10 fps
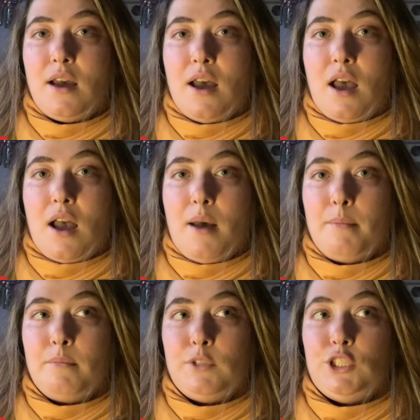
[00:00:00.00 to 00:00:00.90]

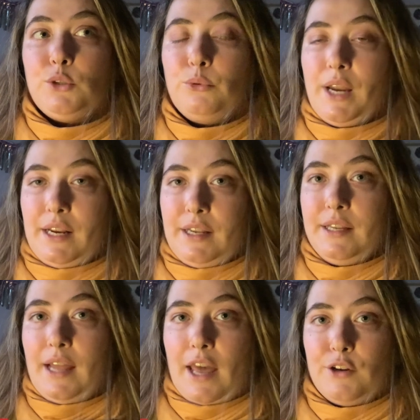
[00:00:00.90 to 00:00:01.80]

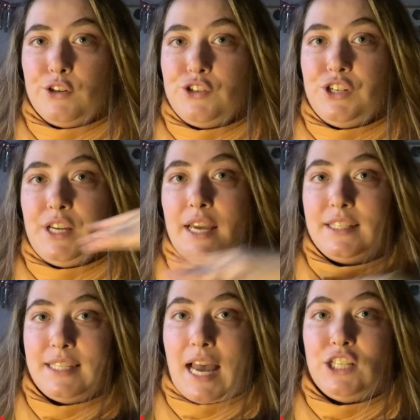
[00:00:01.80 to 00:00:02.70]
Uranian energy
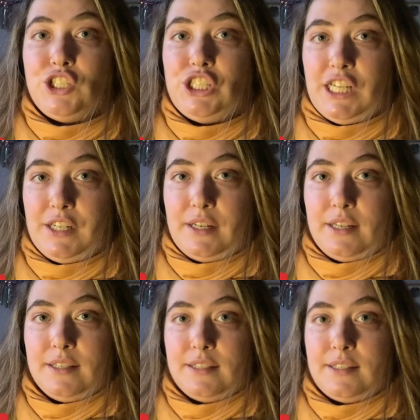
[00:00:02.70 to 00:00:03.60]
and
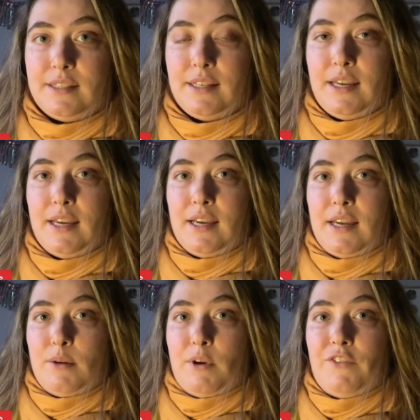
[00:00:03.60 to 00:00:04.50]
Sagittarius.
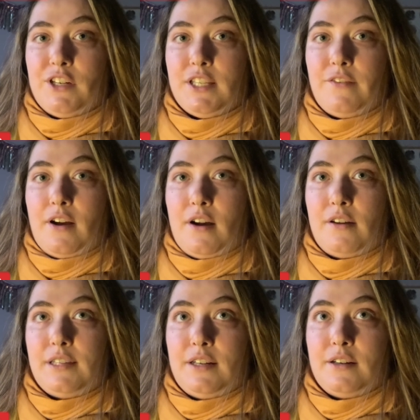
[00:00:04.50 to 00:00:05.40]
Well, first of
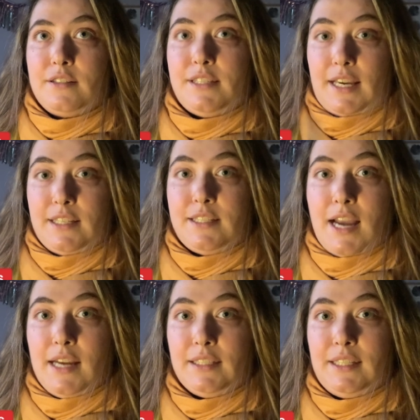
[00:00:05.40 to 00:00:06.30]
all, they are
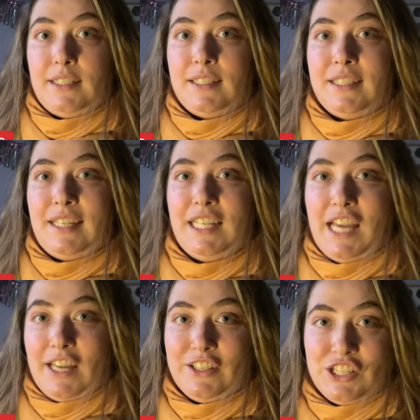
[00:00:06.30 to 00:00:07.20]
sextiling in
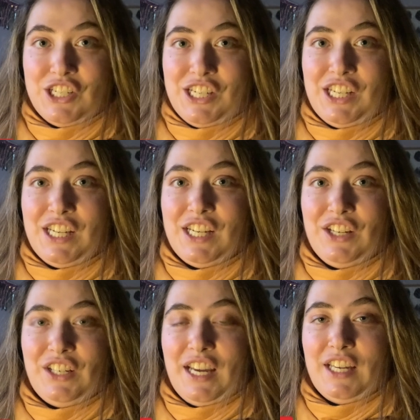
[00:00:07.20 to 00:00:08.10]
energy,
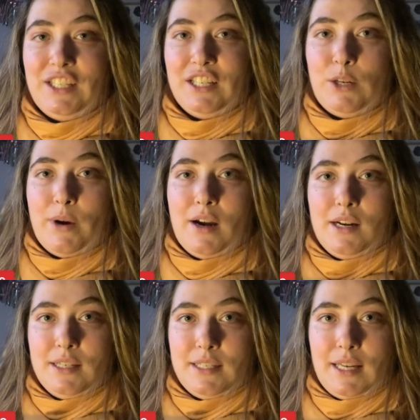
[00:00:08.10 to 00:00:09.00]
okay?
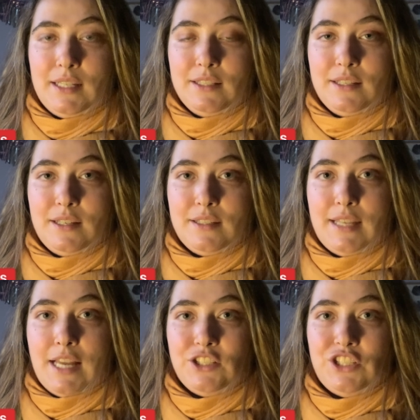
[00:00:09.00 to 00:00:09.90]
Aquarius and
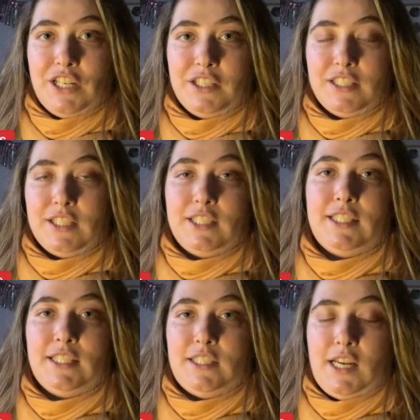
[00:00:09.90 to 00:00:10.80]
Sagittarius are
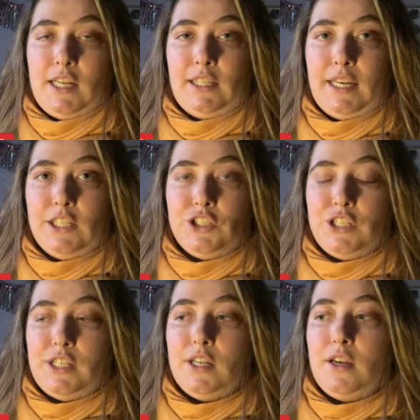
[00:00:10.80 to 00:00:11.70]
sextiling
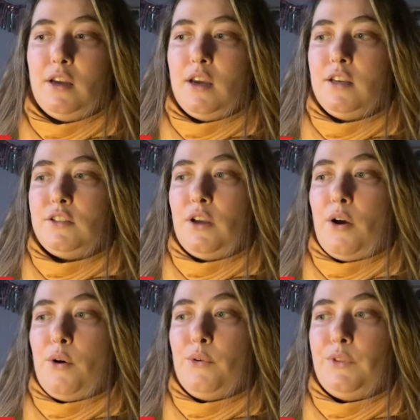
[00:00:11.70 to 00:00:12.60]
energy,
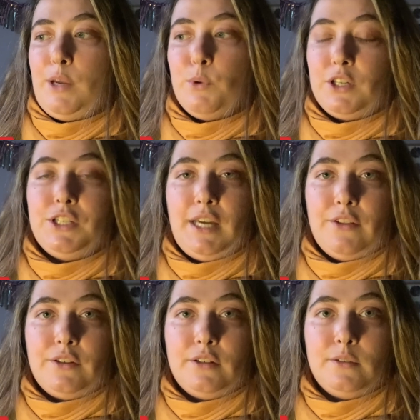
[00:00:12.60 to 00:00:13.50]
so they work
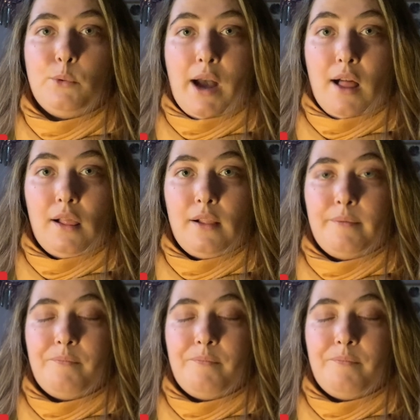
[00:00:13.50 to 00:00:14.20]
together well.